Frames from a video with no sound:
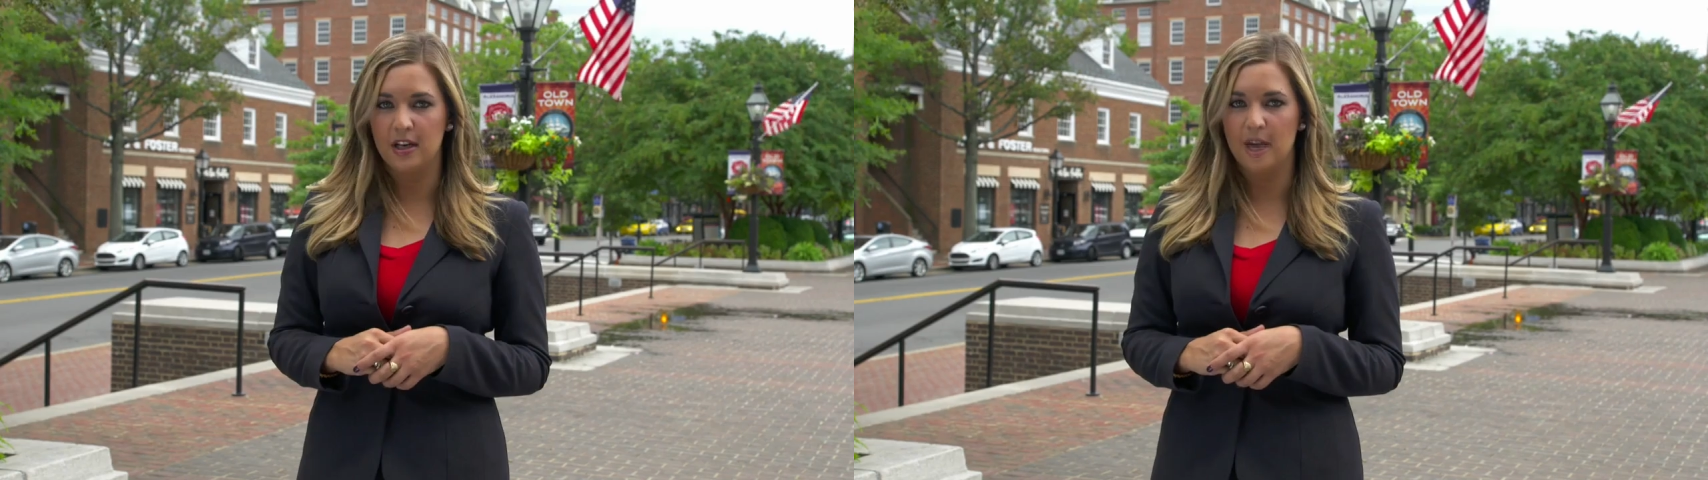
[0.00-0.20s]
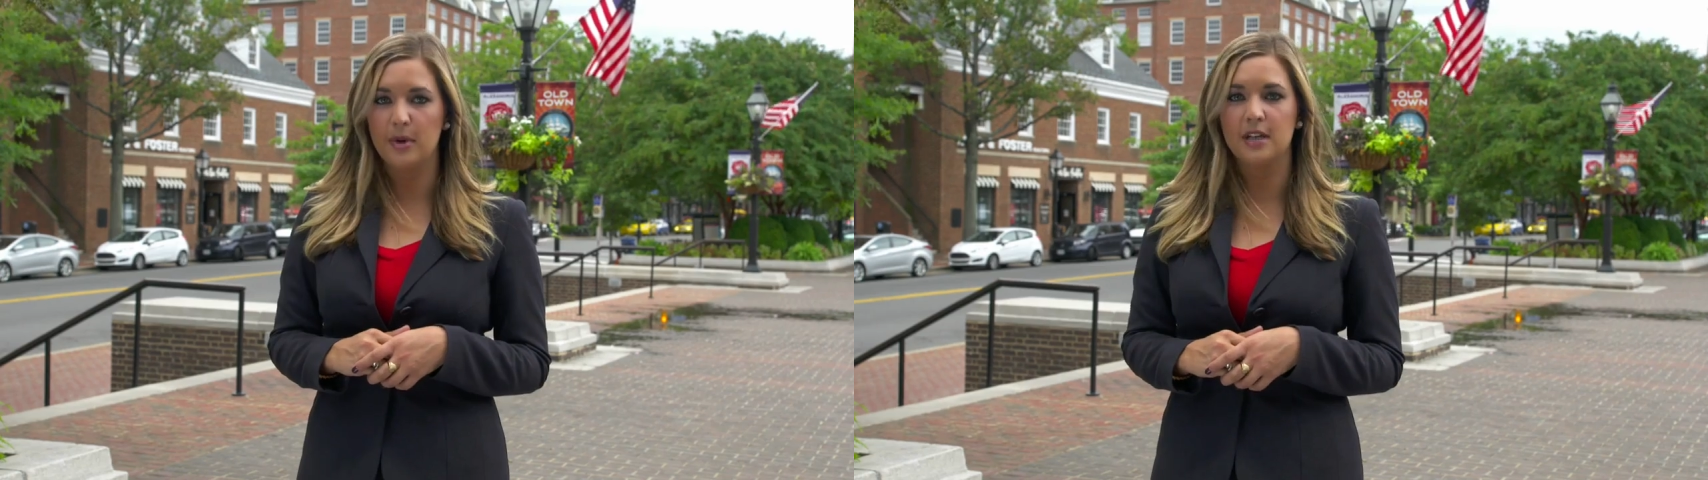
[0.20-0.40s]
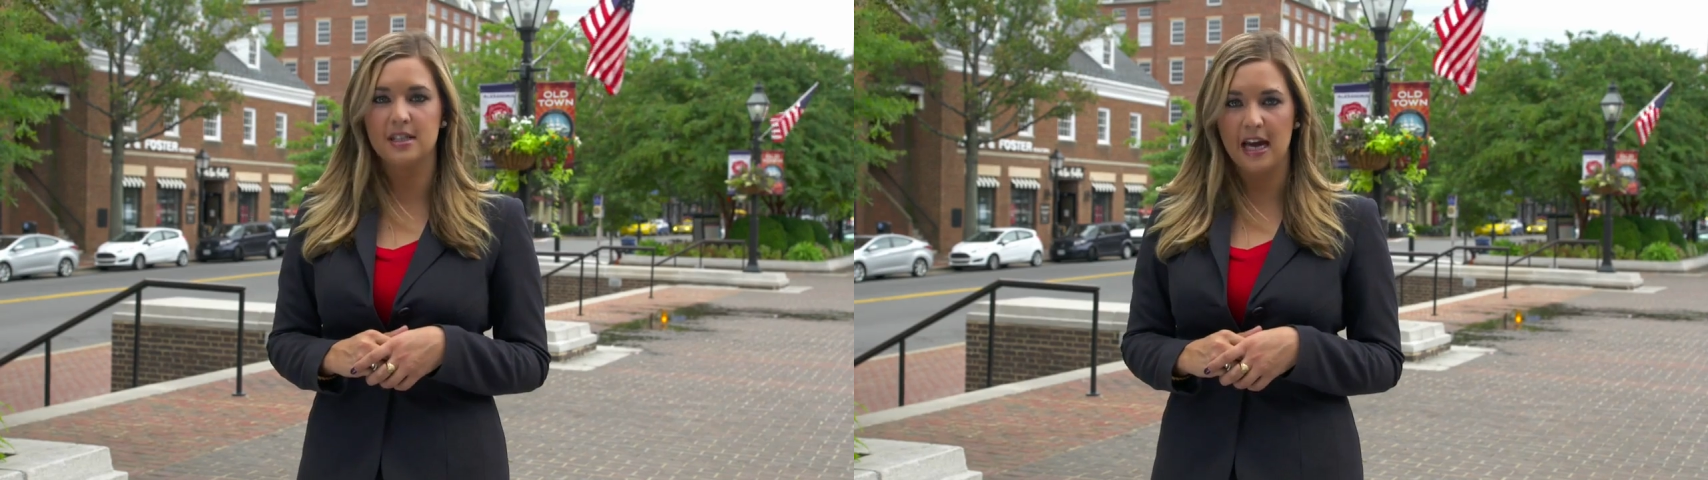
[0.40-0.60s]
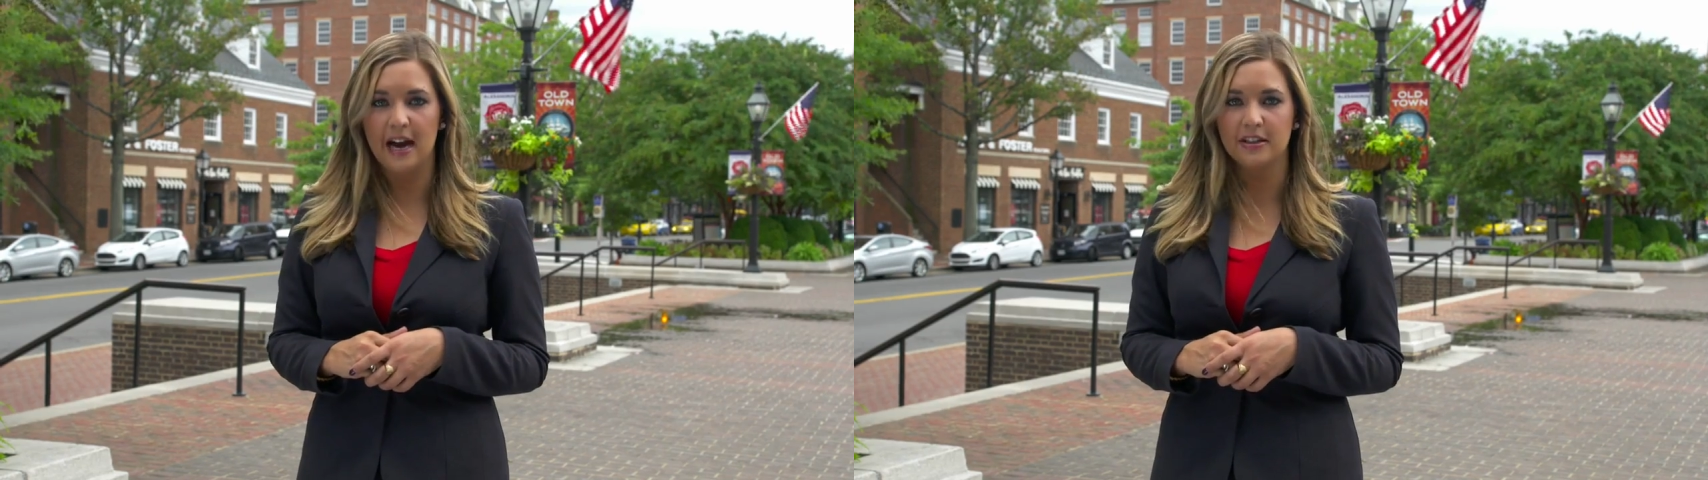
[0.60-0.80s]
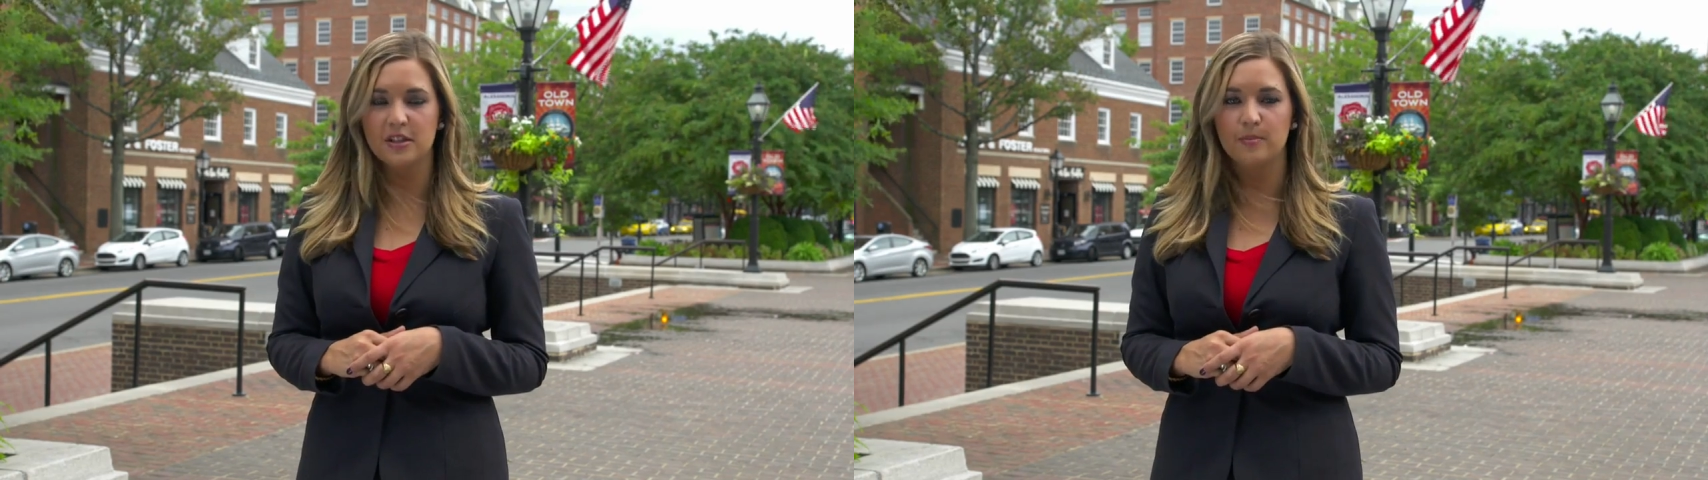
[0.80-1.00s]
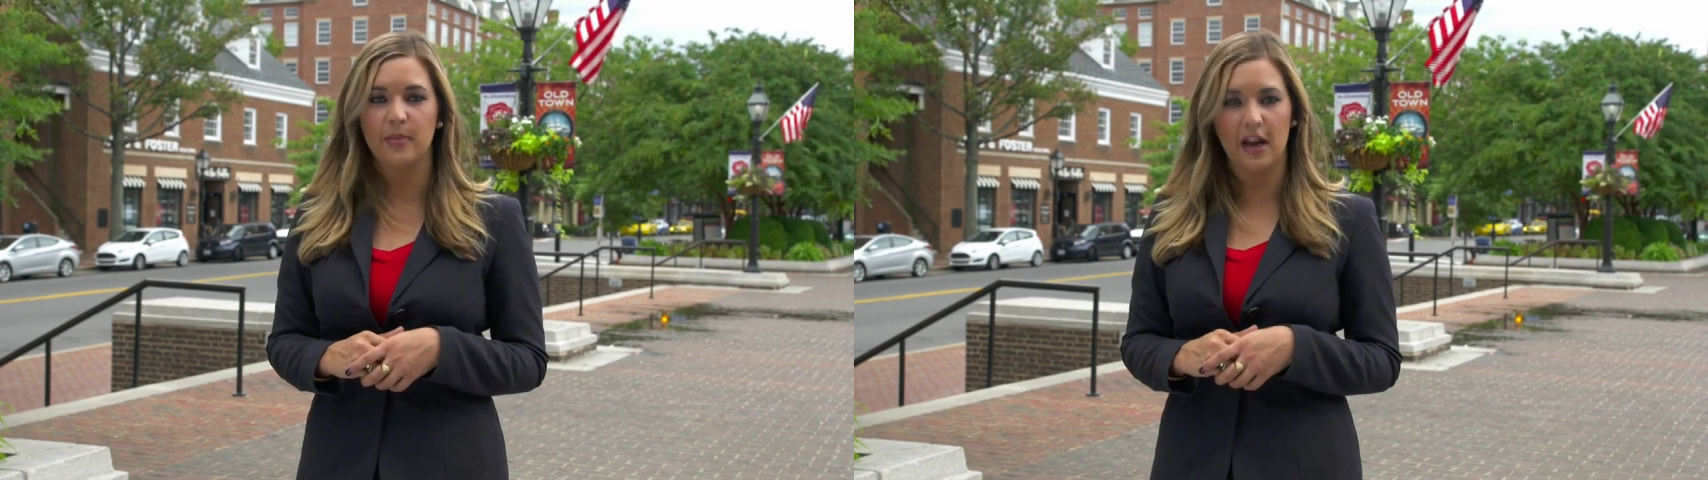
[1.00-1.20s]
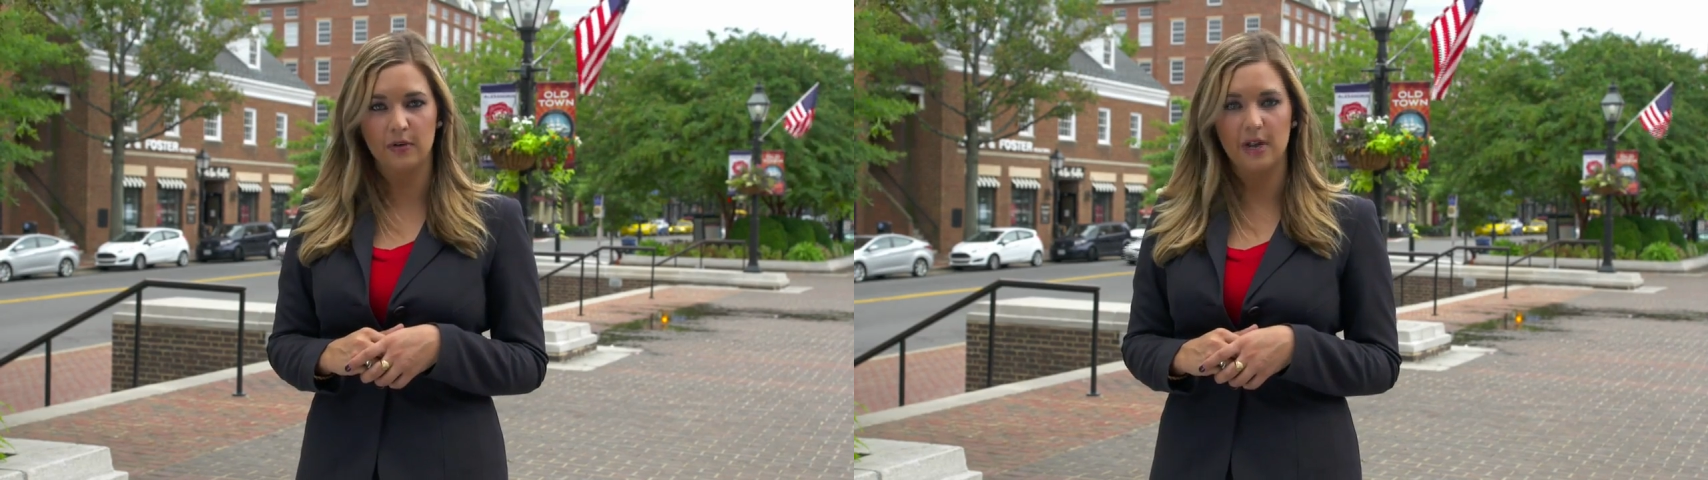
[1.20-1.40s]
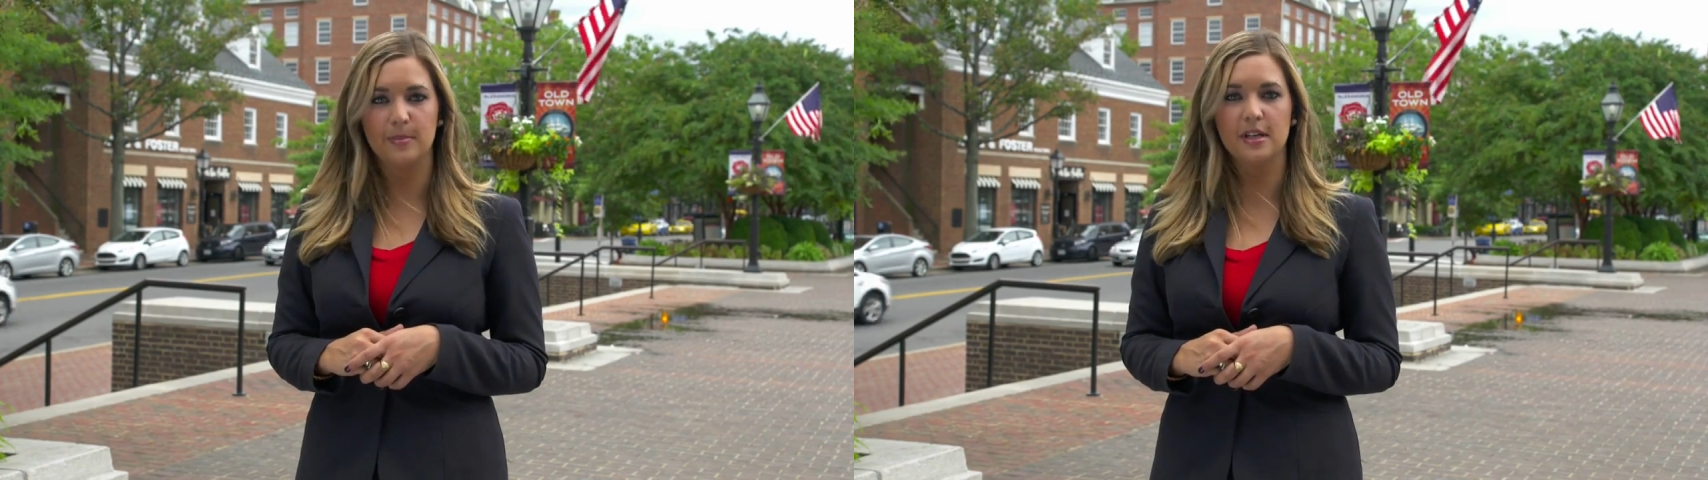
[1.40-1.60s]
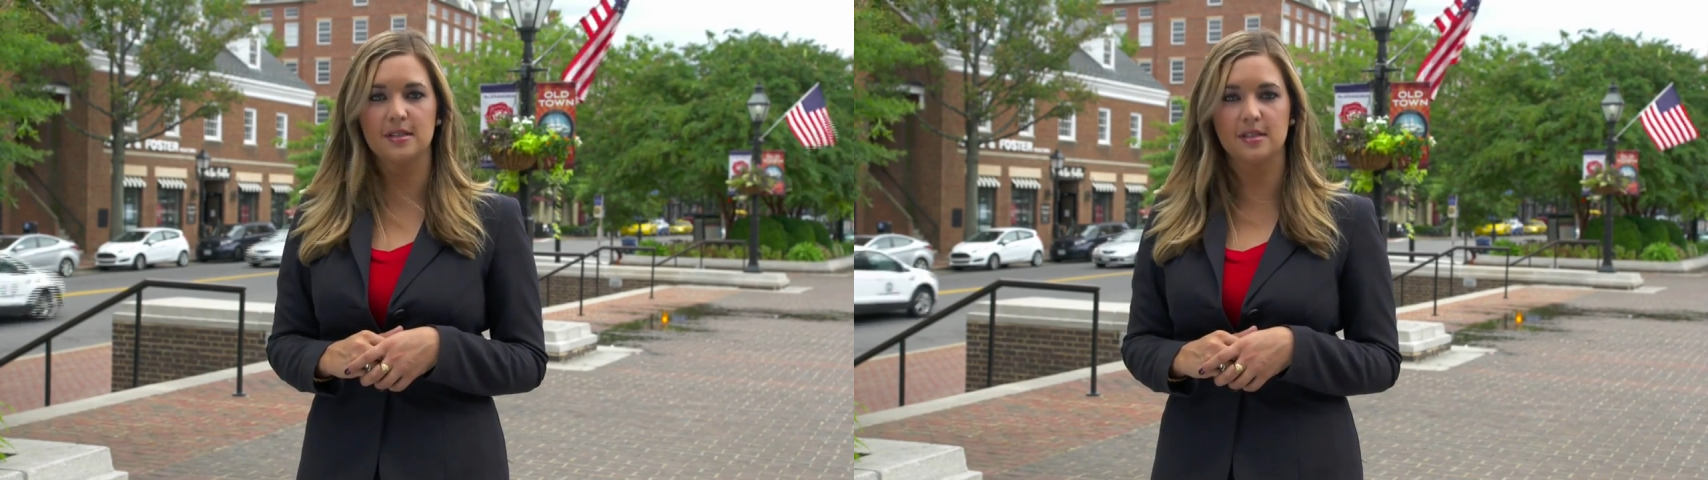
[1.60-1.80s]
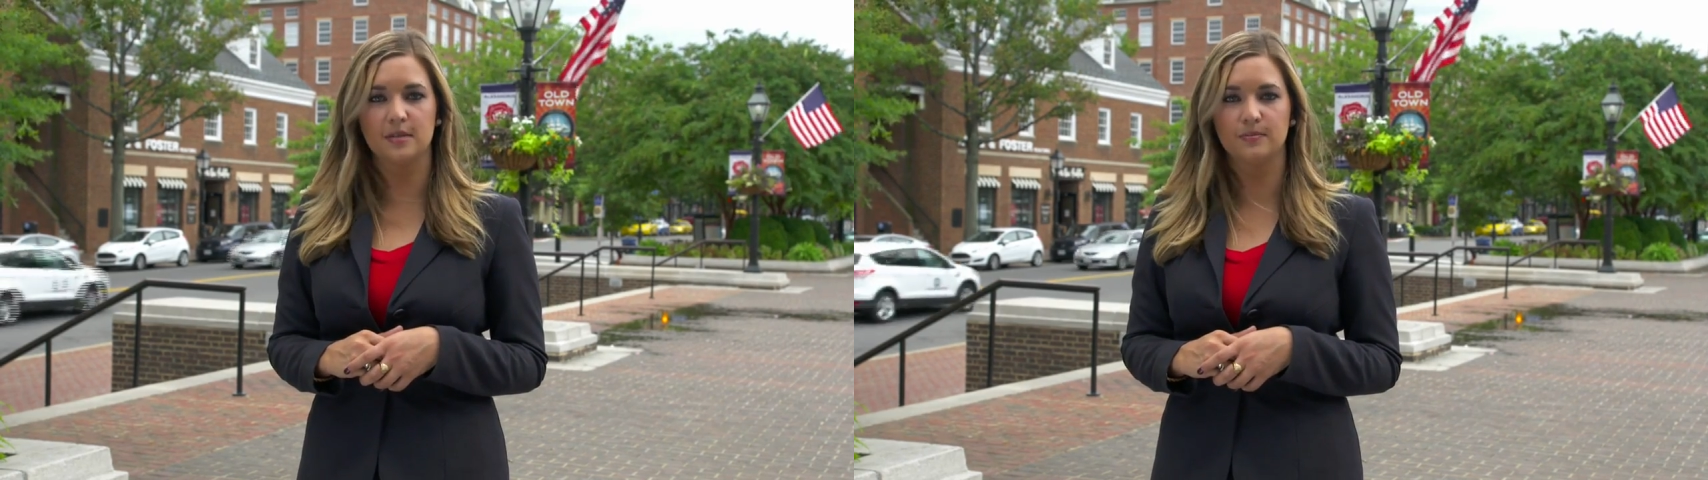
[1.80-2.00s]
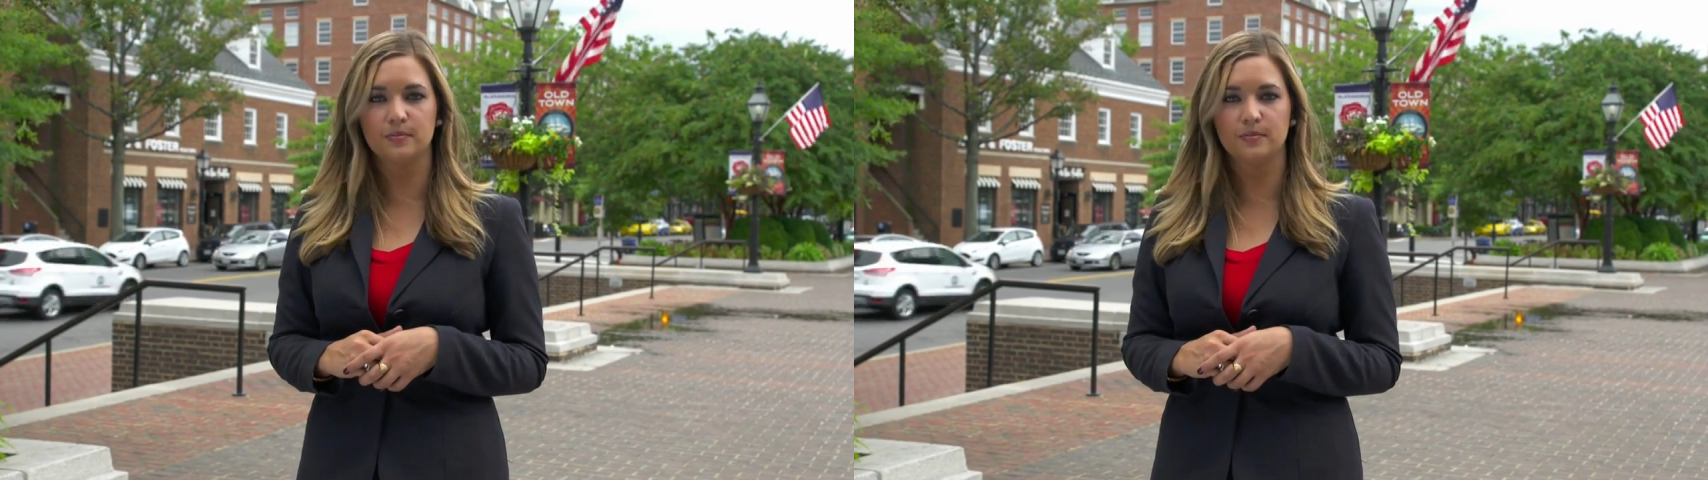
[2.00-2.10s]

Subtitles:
have been attacked by a rapist.